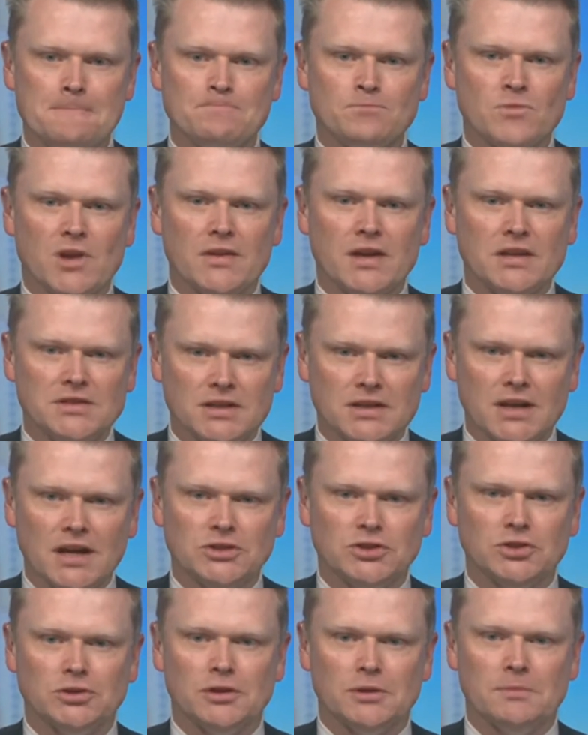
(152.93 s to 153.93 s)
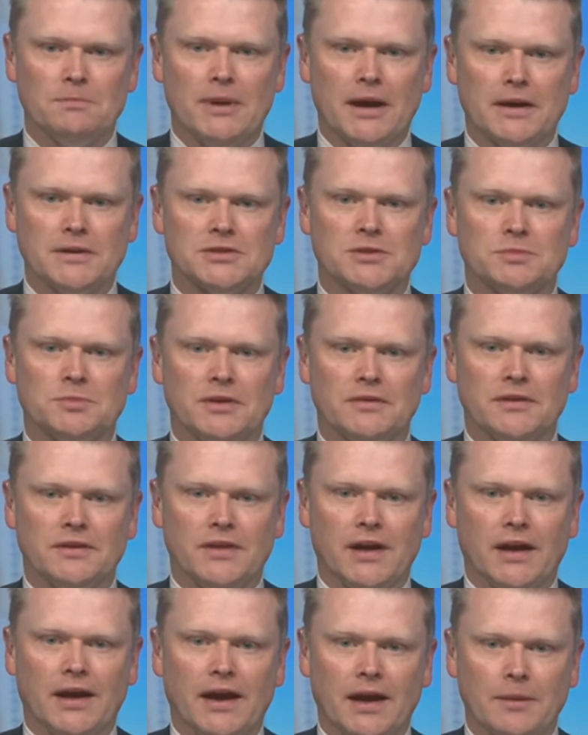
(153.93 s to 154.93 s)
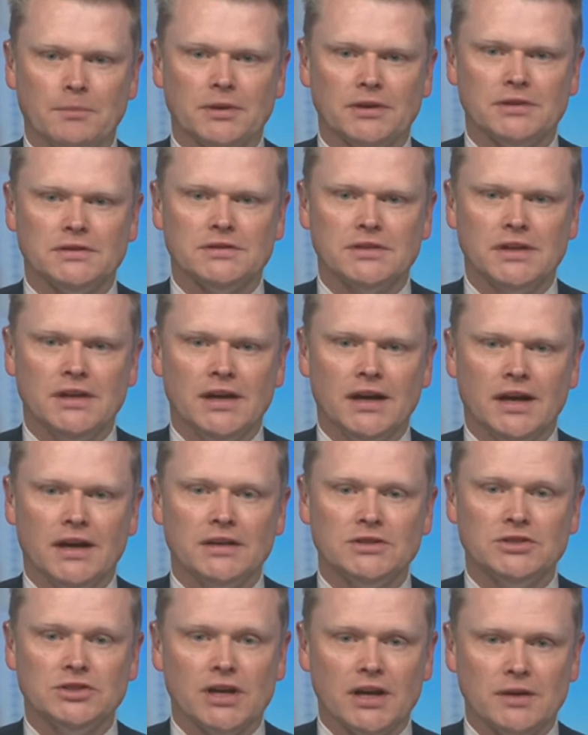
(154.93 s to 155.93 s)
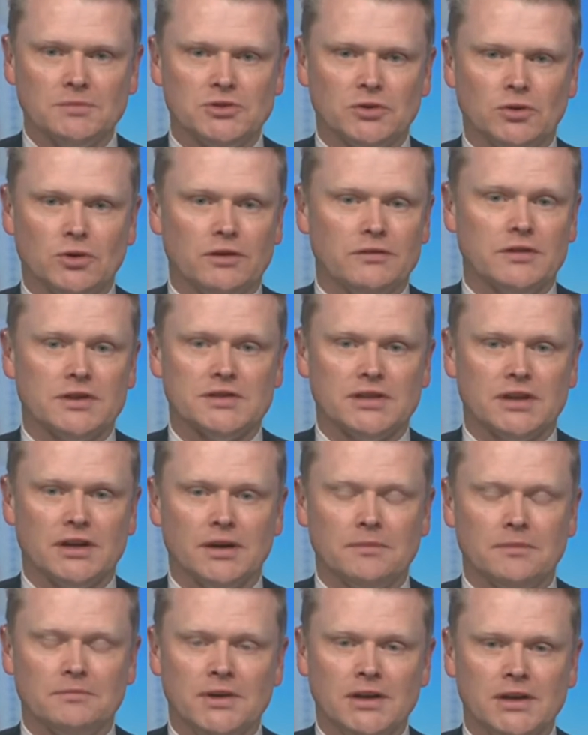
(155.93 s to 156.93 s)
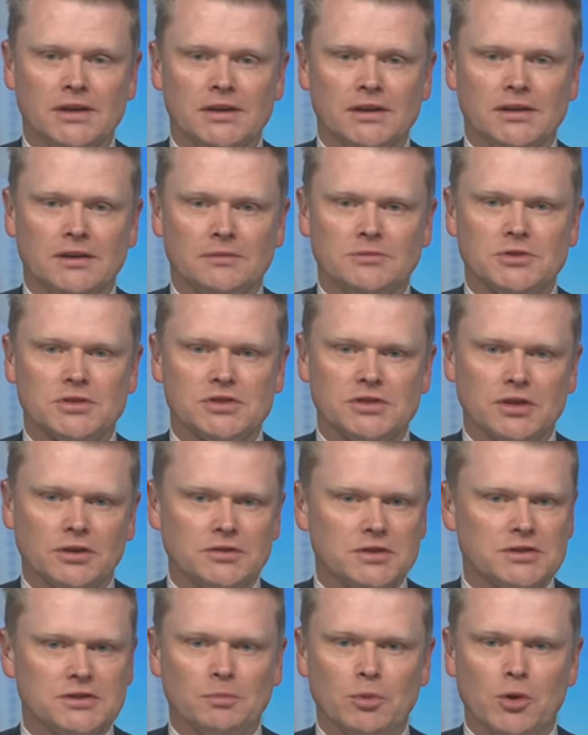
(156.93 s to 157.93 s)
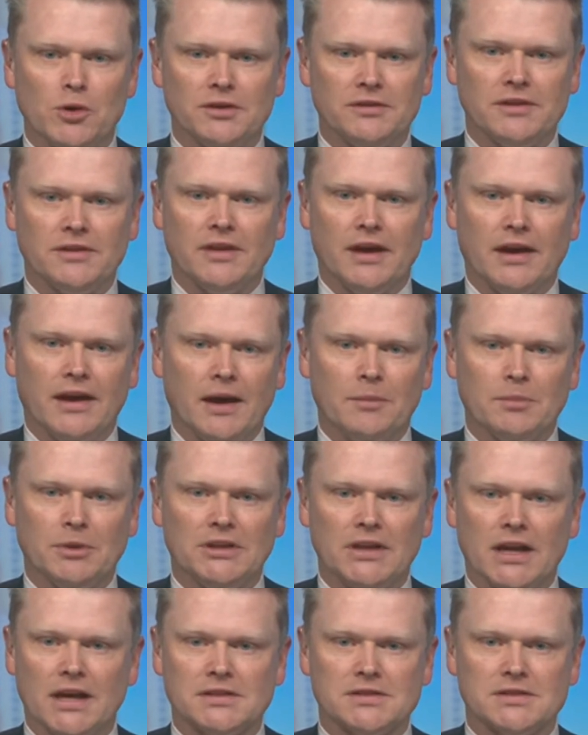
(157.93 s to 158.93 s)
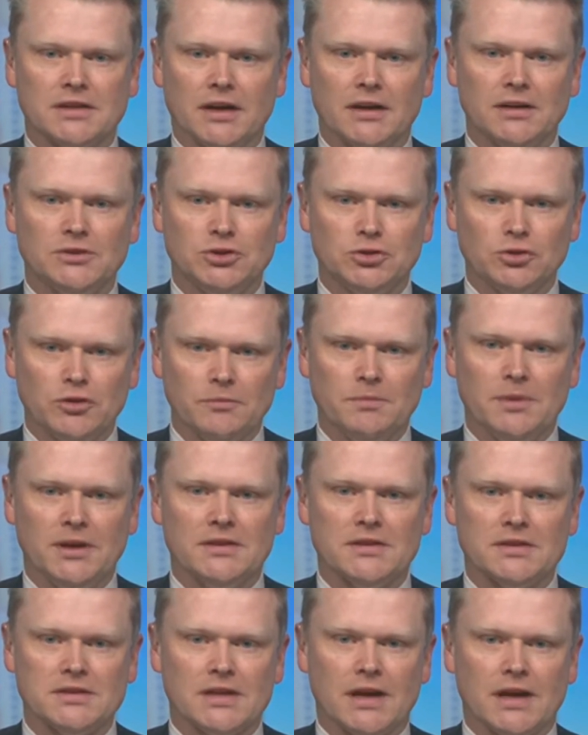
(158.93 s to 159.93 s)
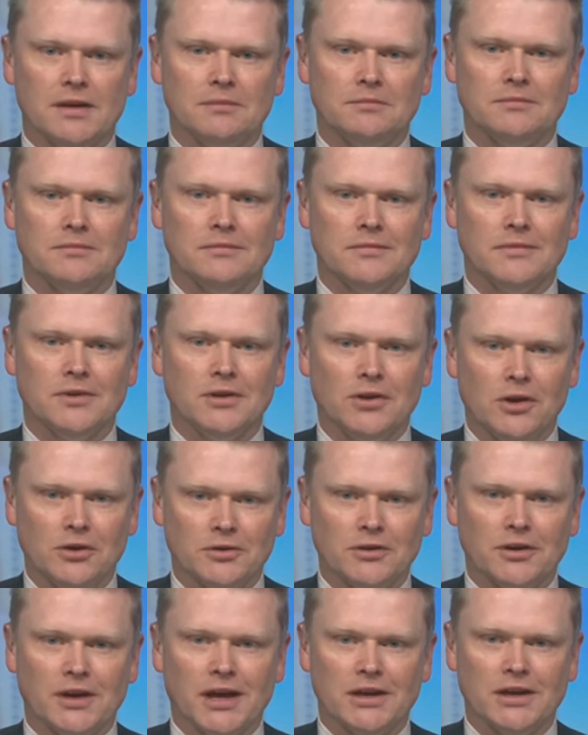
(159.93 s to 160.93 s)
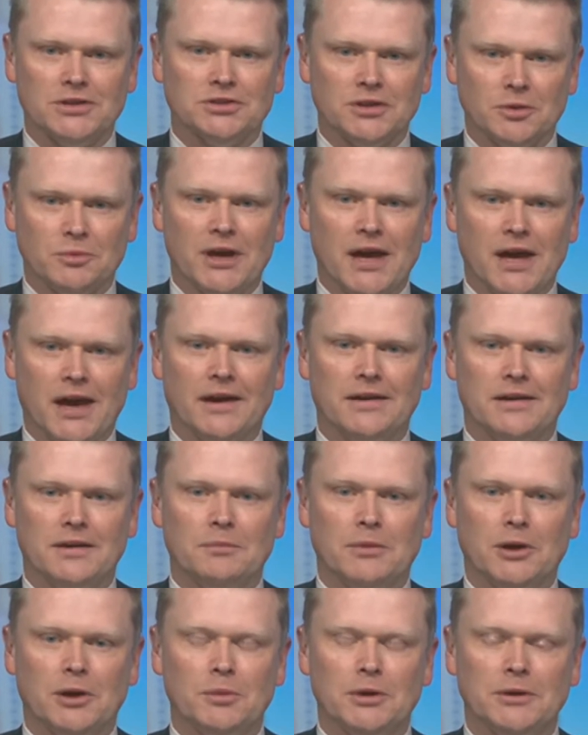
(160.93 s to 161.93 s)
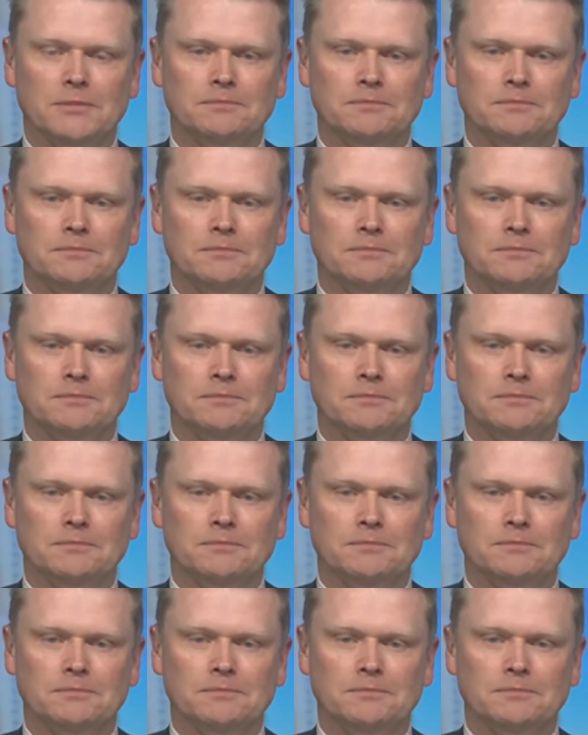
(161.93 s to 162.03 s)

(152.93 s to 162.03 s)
And that's a national embarrassment that happened, and it shames all of us. And I'm just so disappointed that happened last night. It should have been the same congregation that we had in Melbourne.